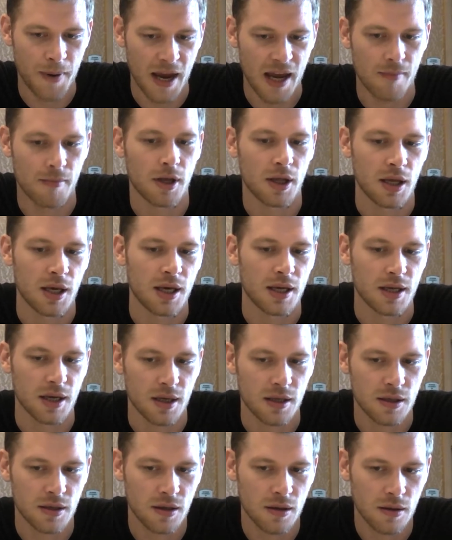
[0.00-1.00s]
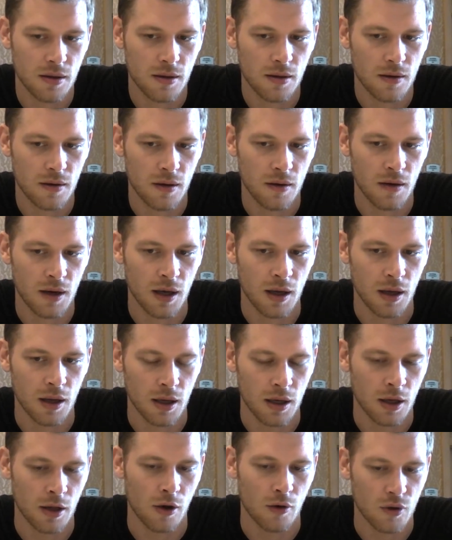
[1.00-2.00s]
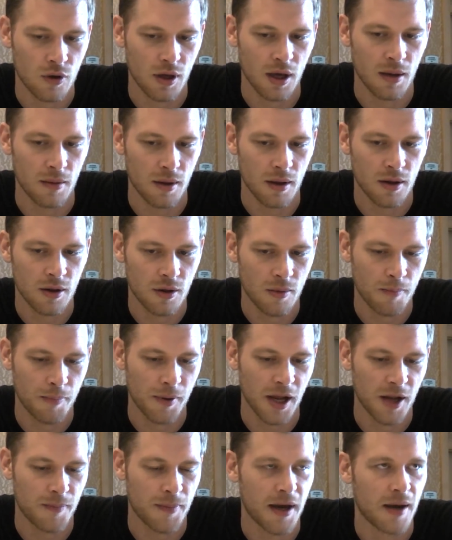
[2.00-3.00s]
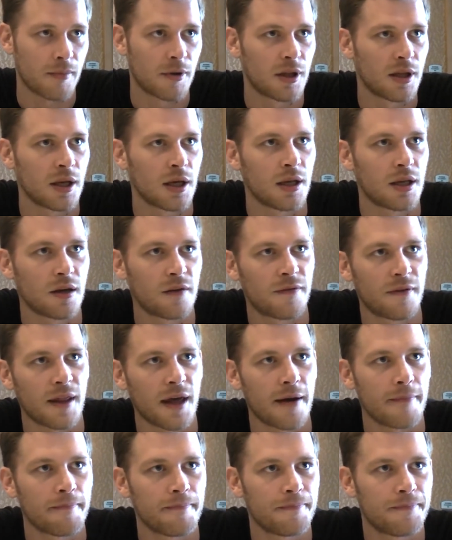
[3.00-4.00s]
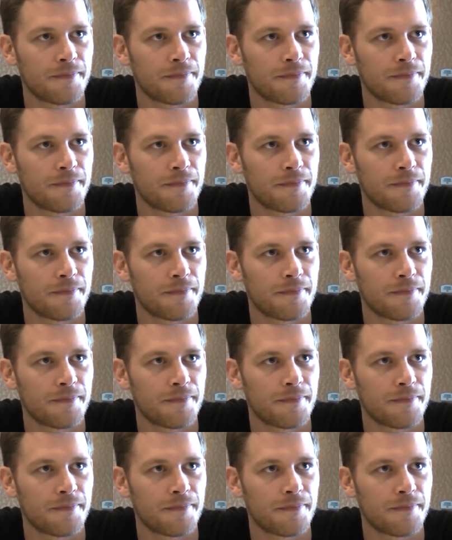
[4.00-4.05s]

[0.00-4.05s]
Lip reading: payment needed, it's blood payment needed for that.